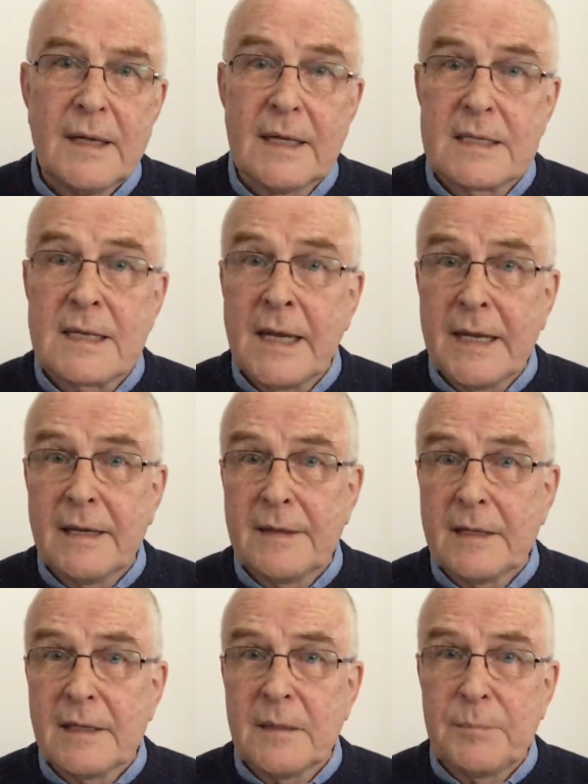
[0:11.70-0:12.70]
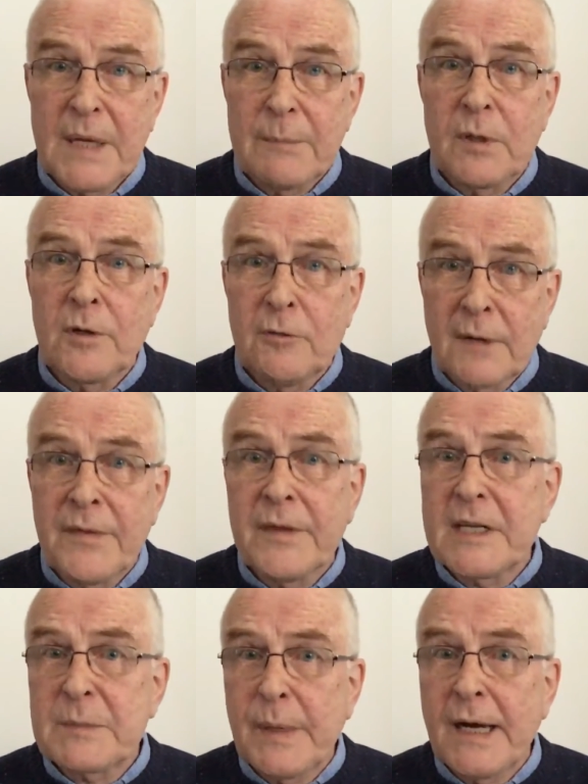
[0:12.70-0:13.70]
It's clear that the people who run
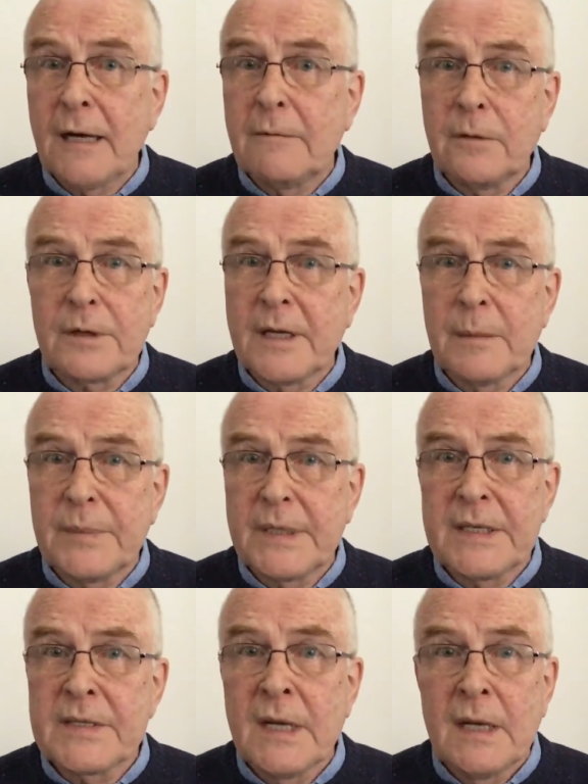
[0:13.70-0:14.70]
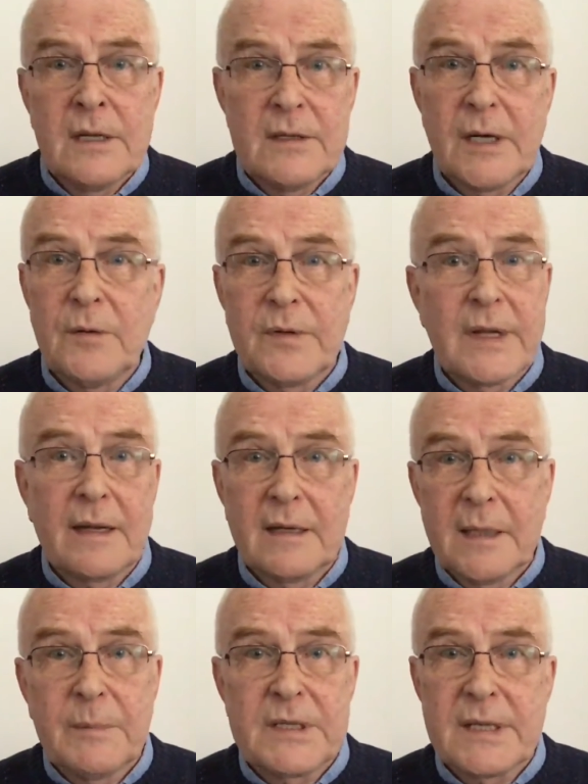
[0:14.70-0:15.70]
these powerful companies don't think
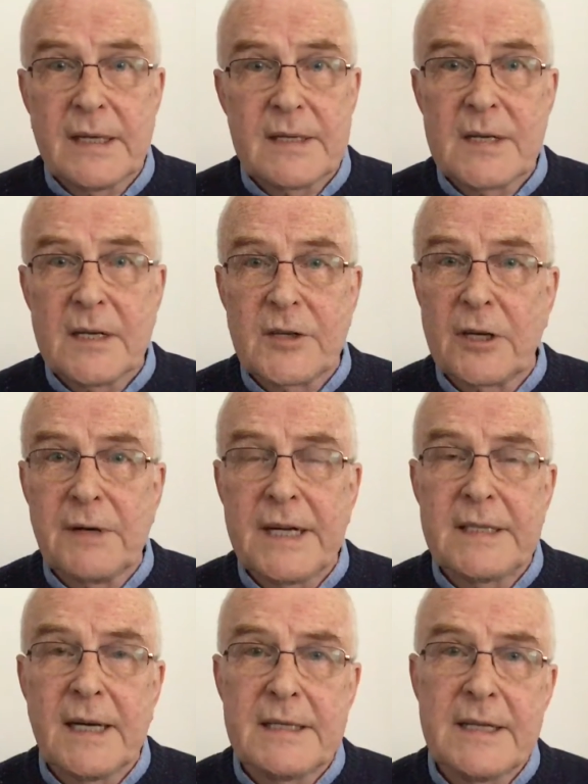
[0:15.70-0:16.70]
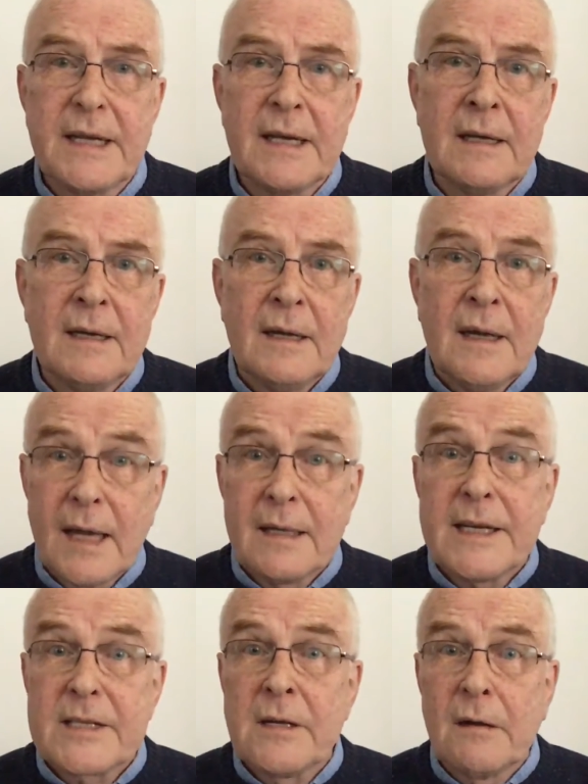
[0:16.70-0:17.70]
liberty is such a great idea,
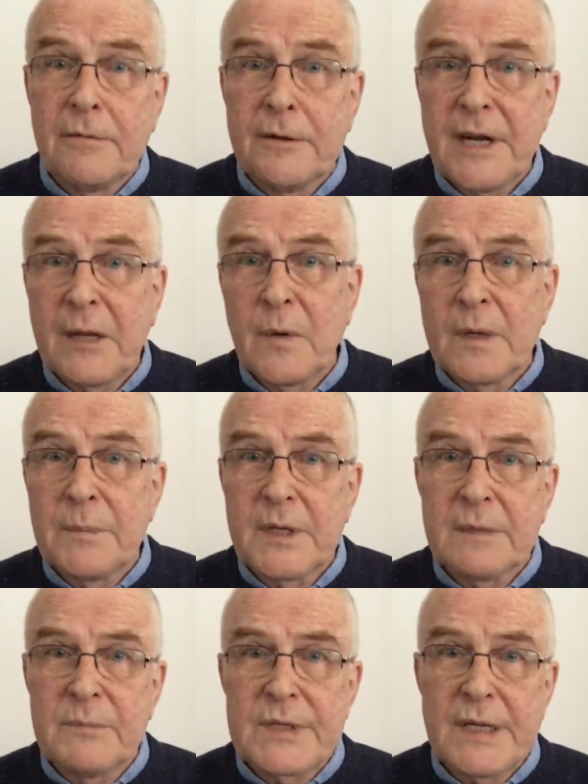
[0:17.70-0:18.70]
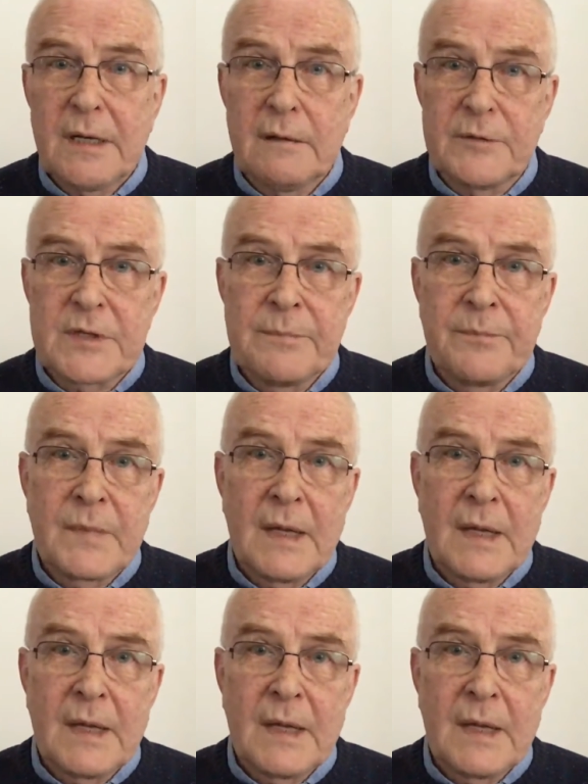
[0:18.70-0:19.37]
at least not for anyone but themselves.